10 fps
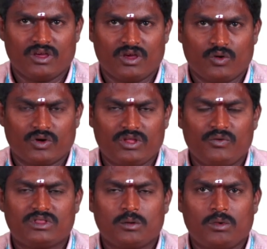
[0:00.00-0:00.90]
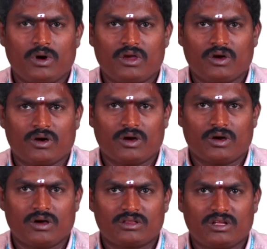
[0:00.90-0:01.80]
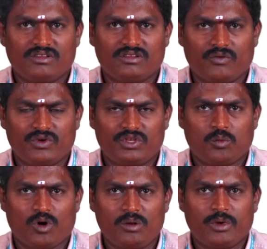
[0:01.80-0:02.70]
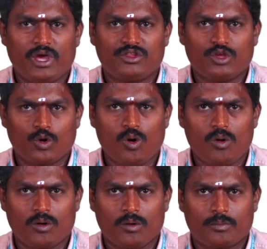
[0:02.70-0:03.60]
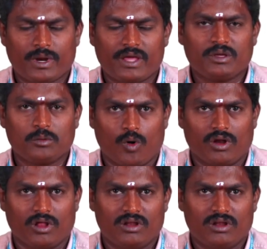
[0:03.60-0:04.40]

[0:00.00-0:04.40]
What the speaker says: Okay, with that is which model, pay as you go pricing model.